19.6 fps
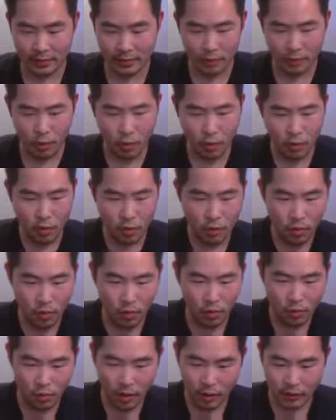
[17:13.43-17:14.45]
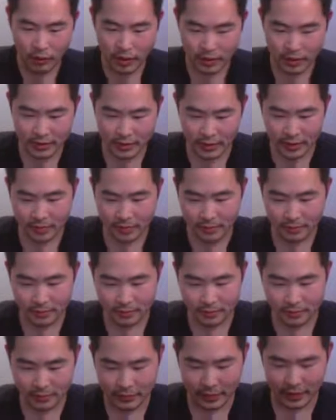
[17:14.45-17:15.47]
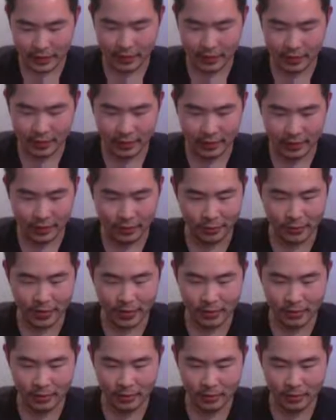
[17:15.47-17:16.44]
No, I went inside. Can I quit?